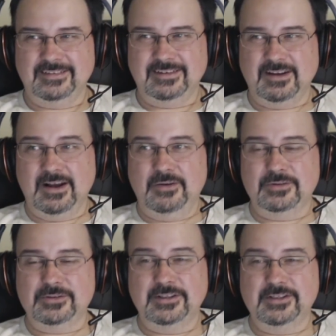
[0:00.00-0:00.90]
I
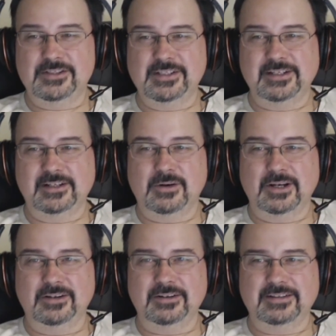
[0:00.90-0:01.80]
was really using it quite
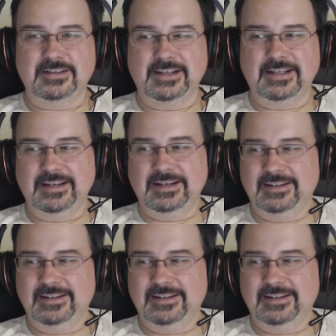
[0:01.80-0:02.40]
a lot today, yeah.